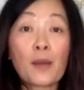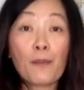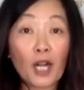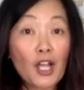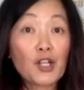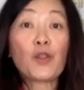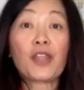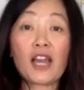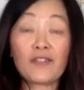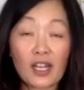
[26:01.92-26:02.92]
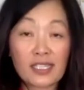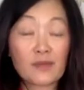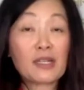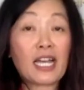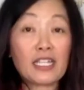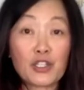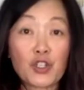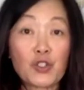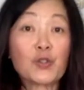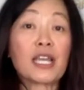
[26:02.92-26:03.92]
But I know that I've got some gut
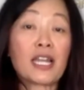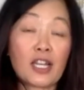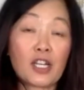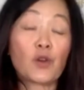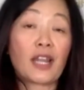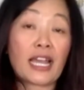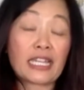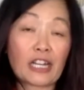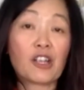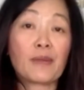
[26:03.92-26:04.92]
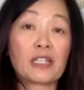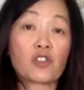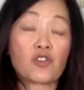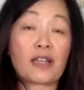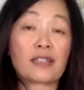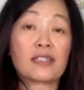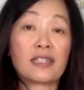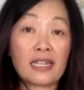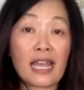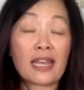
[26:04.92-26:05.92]
issues, and I know that I carry my stress
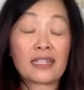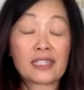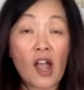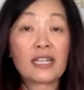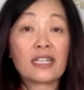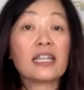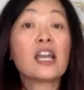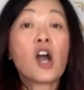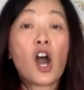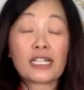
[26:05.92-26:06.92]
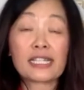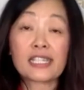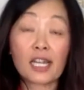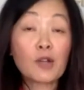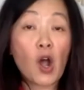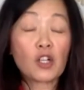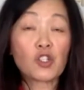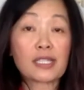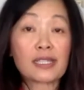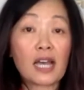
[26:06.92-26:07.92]
and anxiety on a
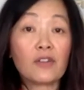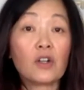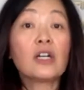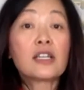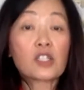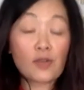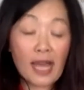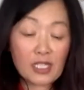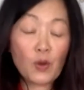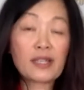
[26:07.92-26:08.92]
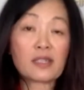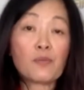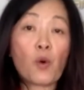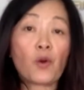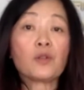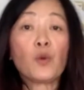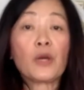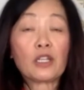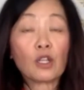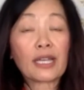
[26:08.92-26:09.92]
subconscious level. So that's why it's important
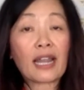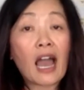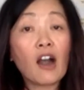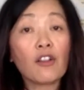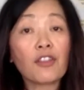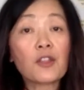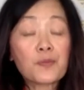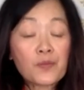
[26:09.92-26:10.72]
when you look at health.